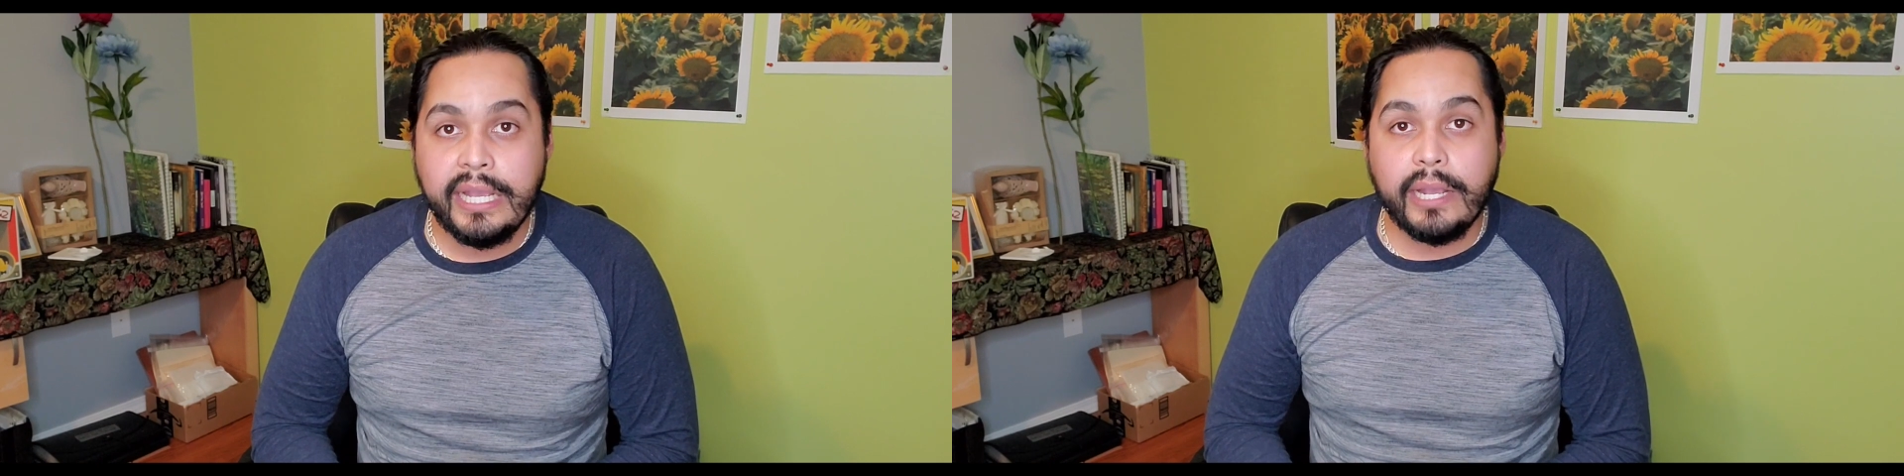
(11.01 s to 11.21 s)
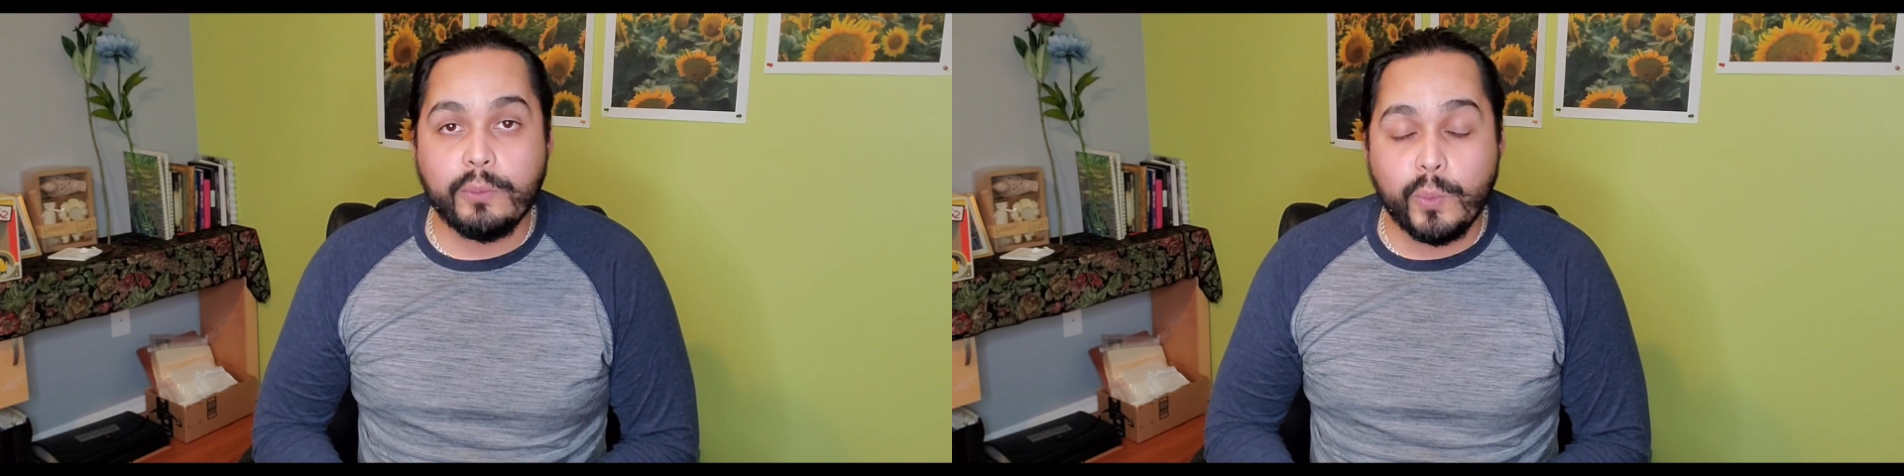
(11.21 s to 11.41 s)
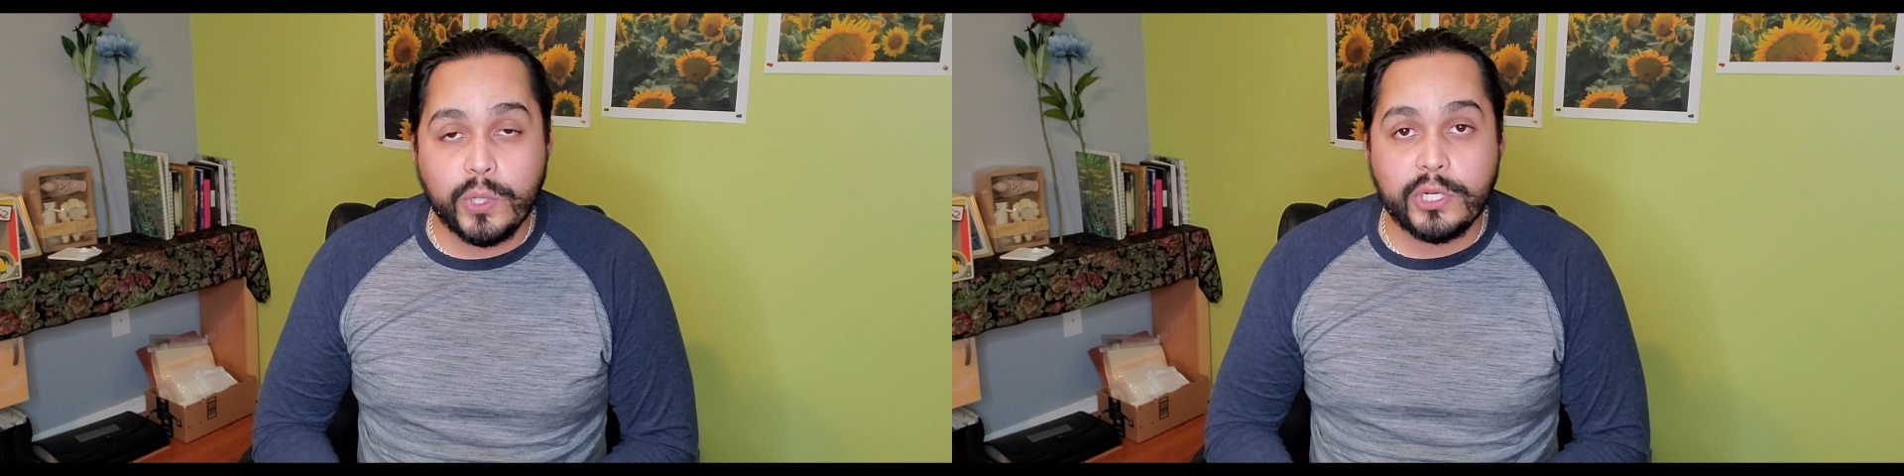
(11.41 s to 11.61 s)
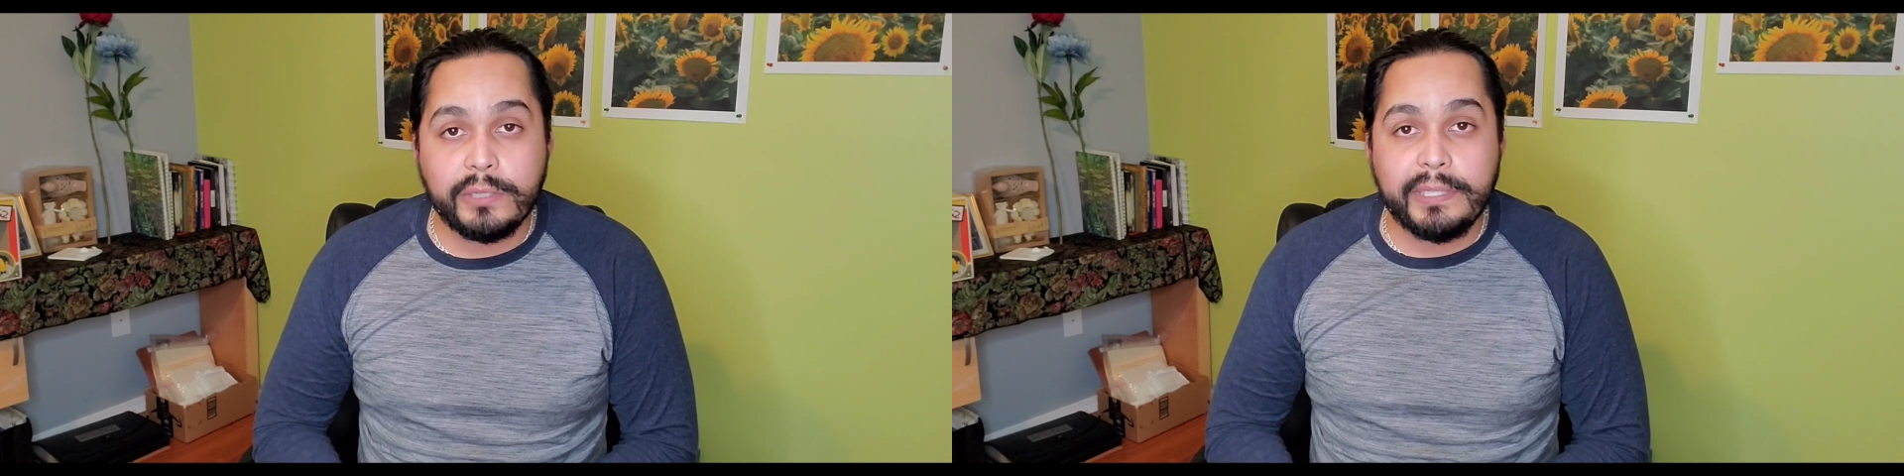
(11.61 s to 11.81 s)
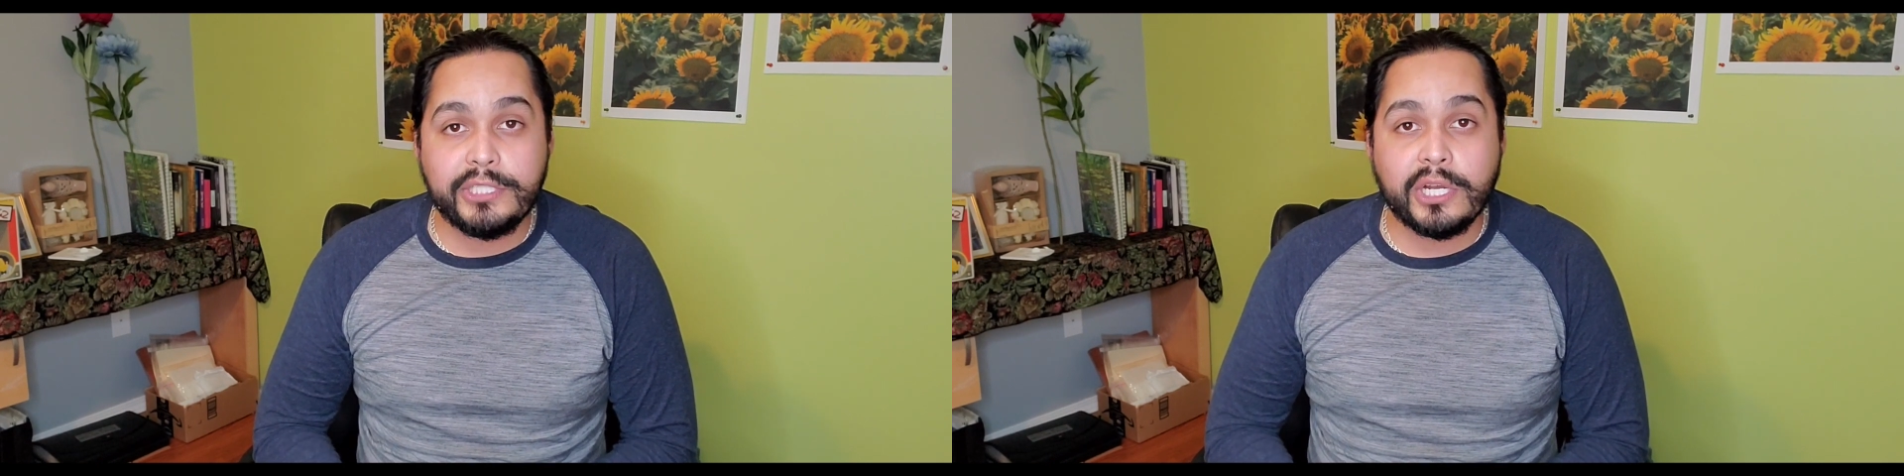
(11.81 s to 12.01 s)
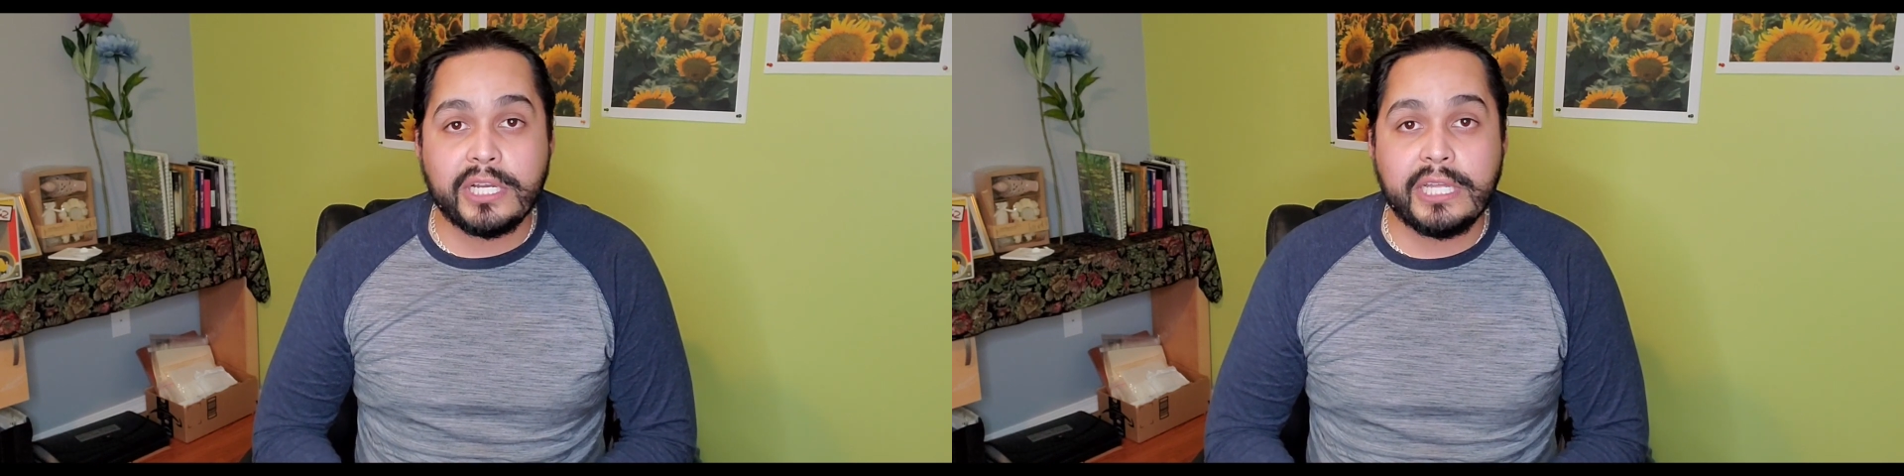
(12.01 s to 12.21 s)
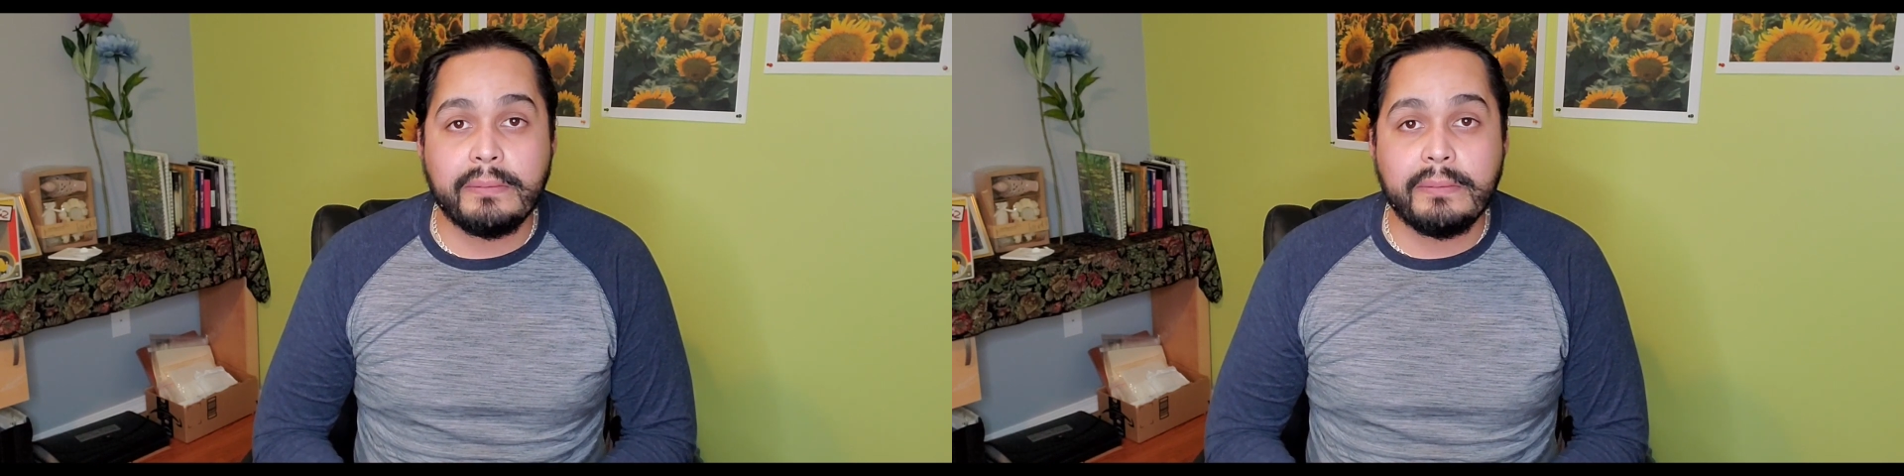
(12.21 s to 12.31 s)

and we're going to be talking